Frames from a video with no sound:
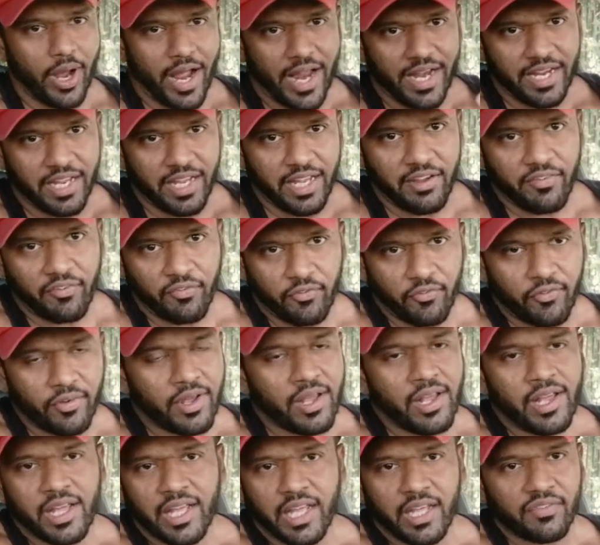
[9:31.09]
And if
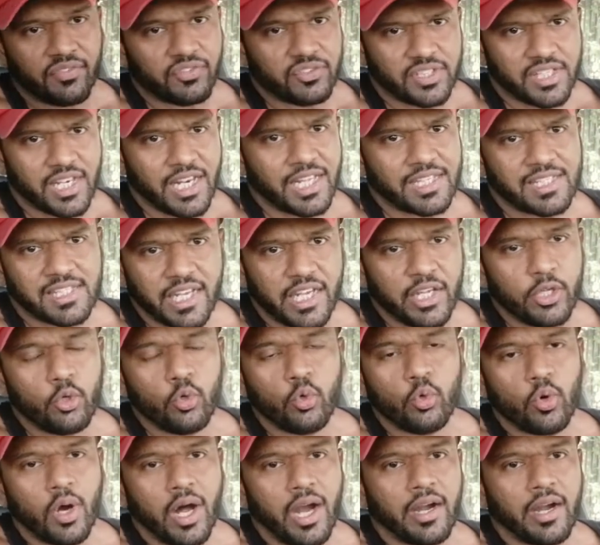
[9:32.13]
let's say you